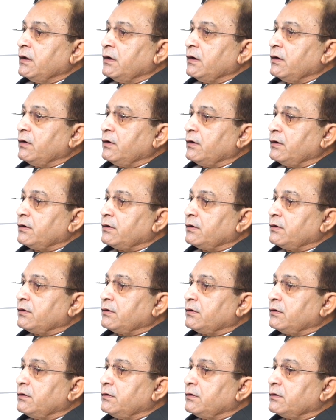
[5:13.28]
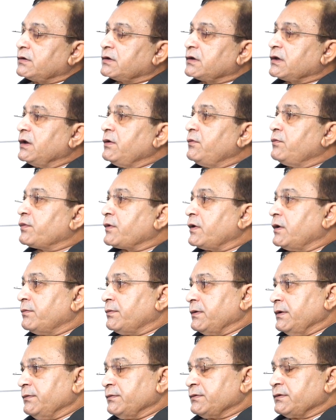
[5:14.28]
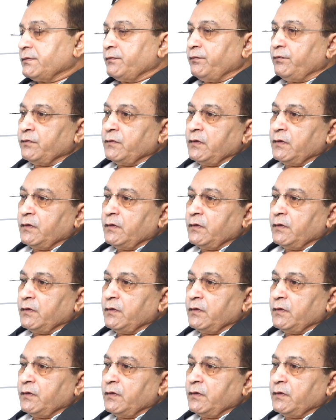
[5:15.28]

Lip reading: uh, skin problems.